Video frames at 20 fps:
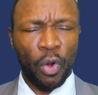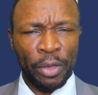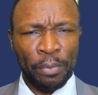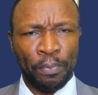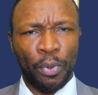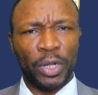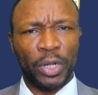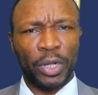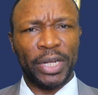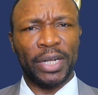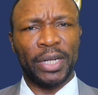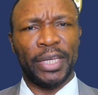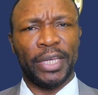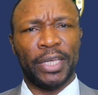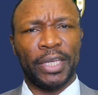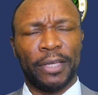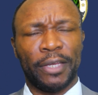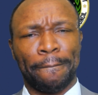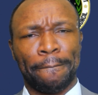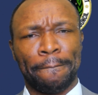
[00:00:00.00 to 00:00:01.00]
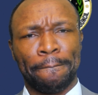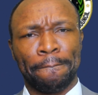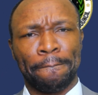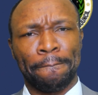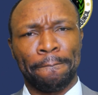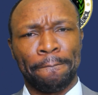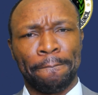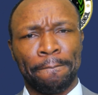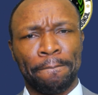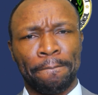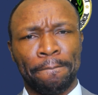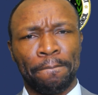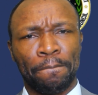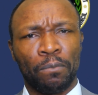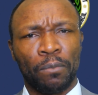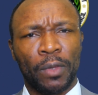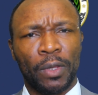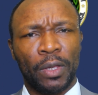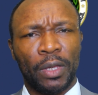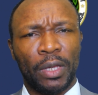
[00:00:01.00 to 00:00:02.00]
importantly,
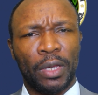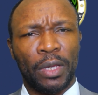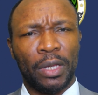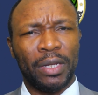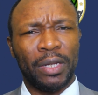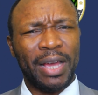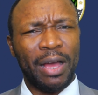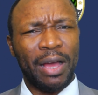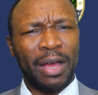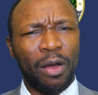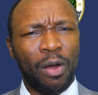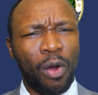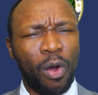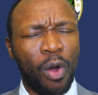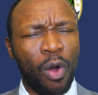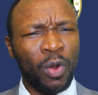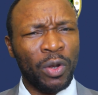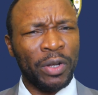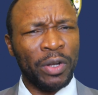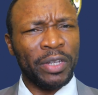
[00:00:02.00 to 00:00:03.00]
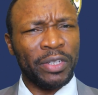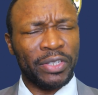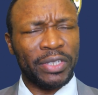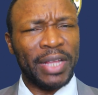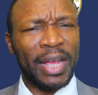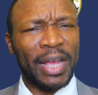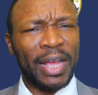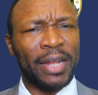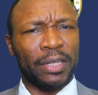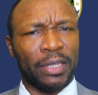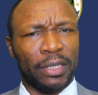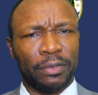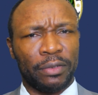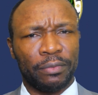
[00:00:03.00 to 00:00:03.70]
in their understanding